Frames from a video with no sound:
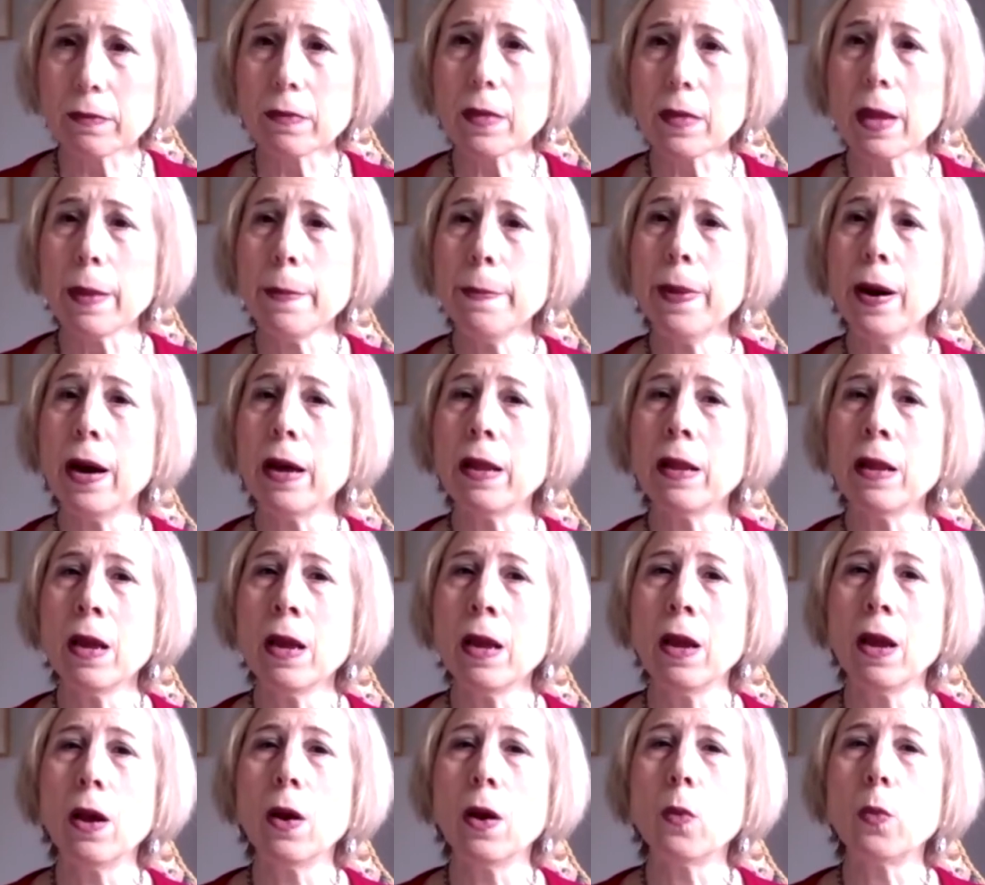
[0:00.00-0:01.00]
But
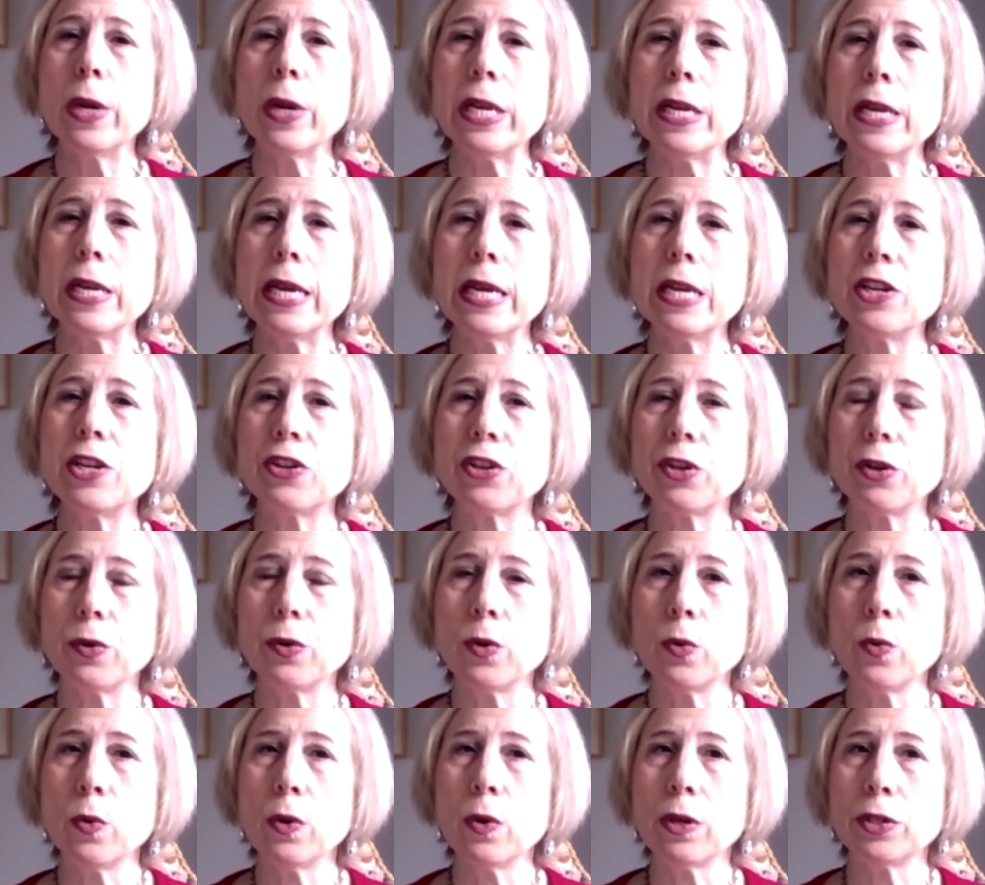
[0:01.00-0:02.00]
we need
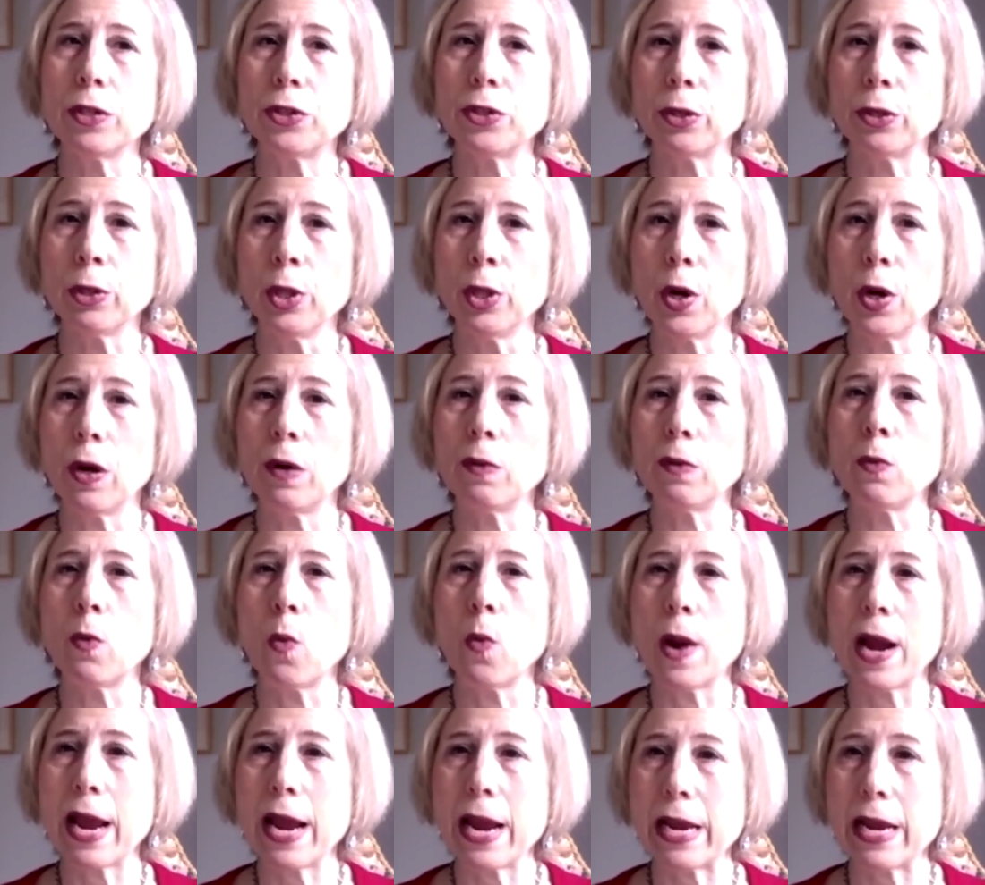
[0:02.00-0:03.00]
to learn
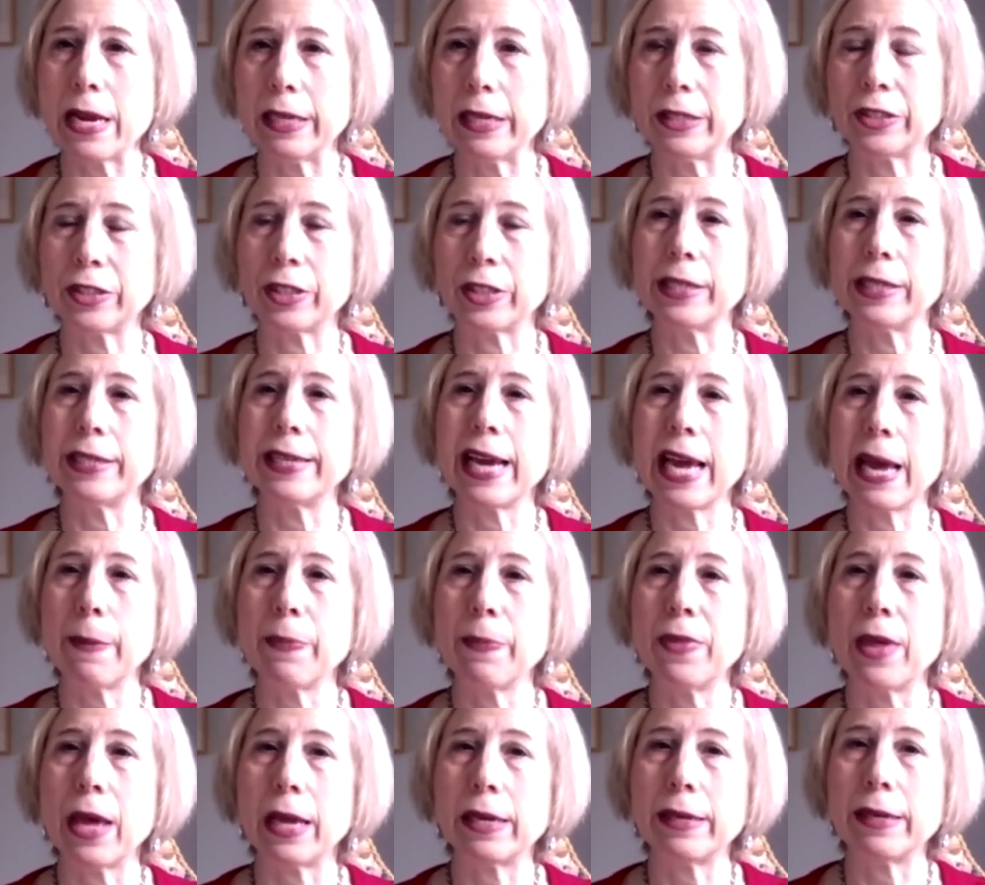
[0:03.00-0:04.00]
ways to tamp
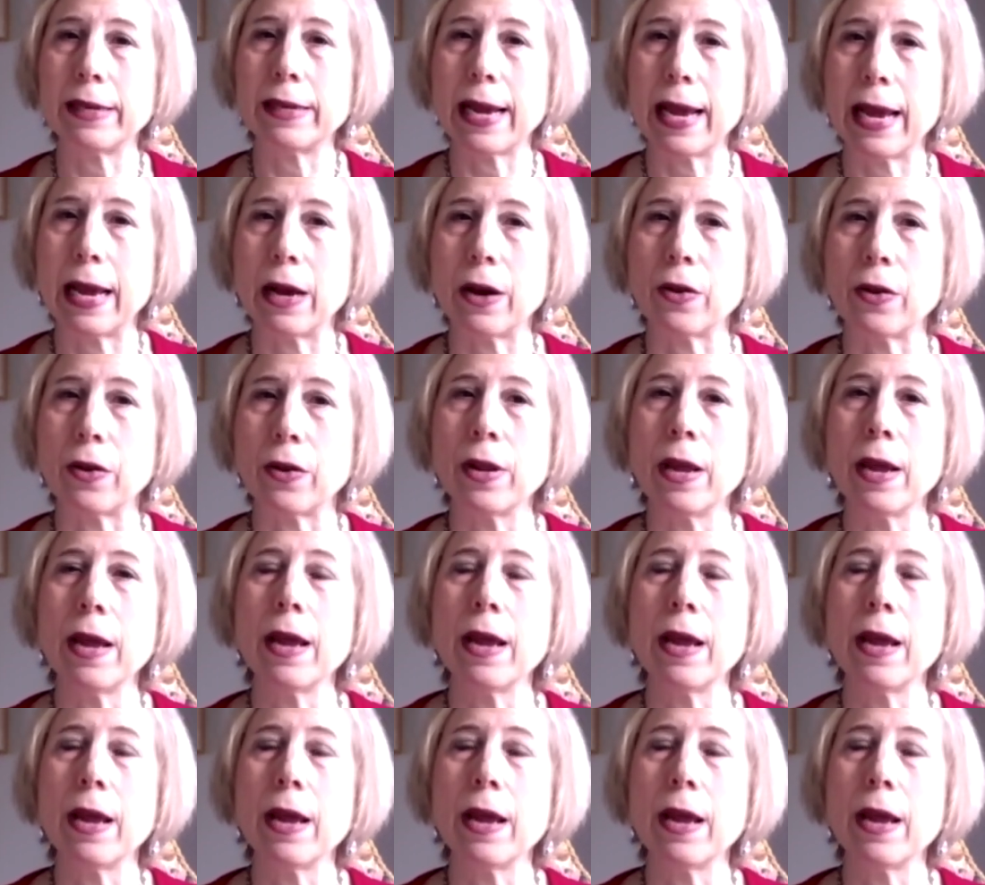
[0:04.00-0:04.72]
that down.